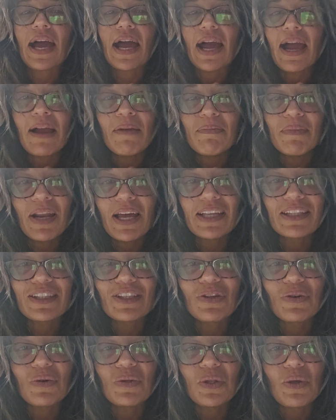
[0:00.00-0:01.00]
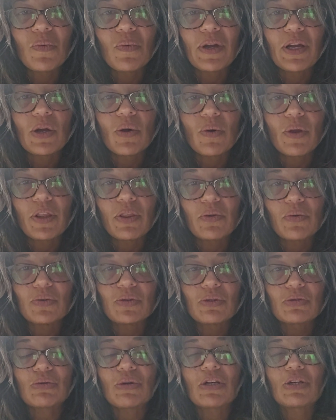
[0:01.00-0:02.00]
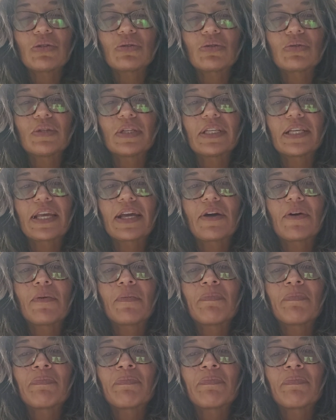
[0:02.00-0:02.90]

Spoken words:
I'm not the only one going through struggles right now.